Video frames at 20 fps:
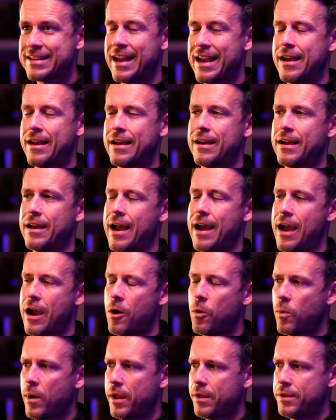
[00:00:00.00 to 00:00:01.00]
how
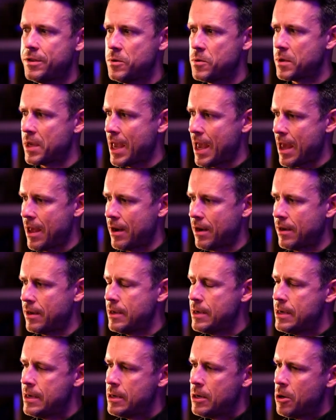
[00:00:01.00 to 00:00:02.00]
well you can
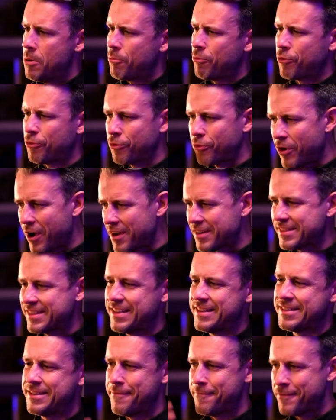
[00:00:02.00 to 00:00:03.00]

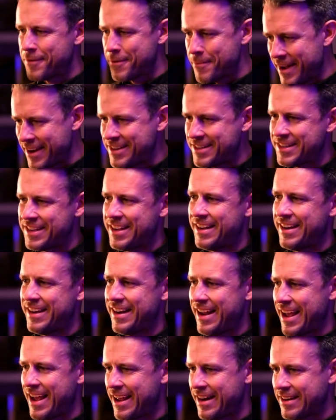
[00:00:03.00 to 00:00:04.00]
process information
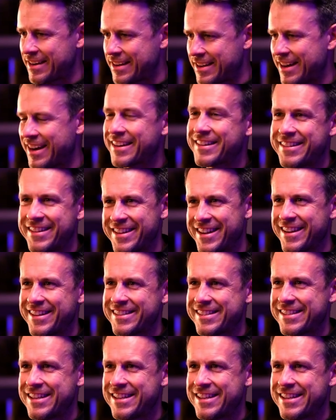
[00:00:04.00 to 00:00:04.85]
and connect the dots